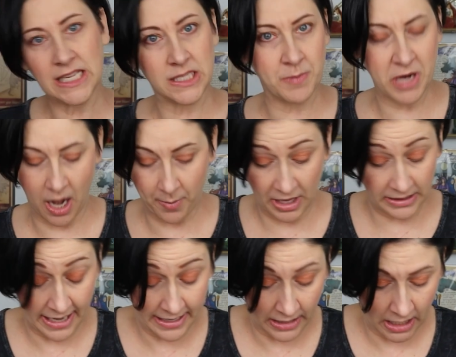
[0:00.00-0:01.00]
That's been coming
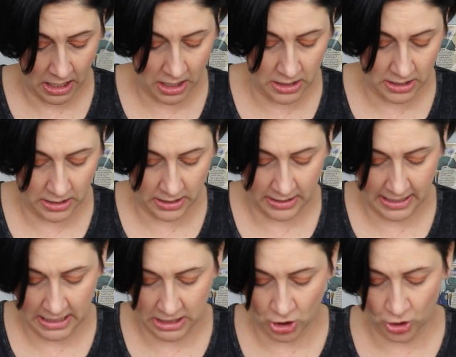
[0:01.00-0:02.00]
lately. It
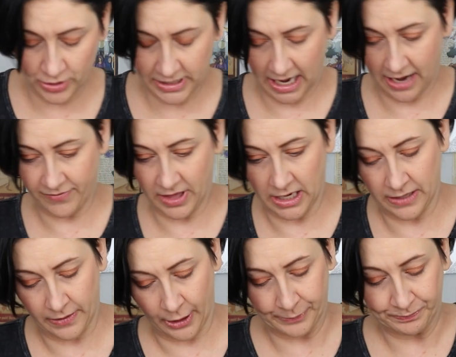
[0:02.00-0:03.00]
They didn't used to have that
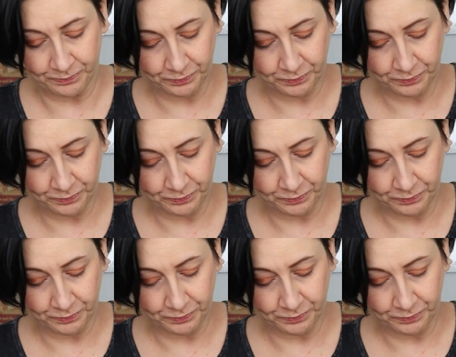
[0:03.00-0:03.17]
in there.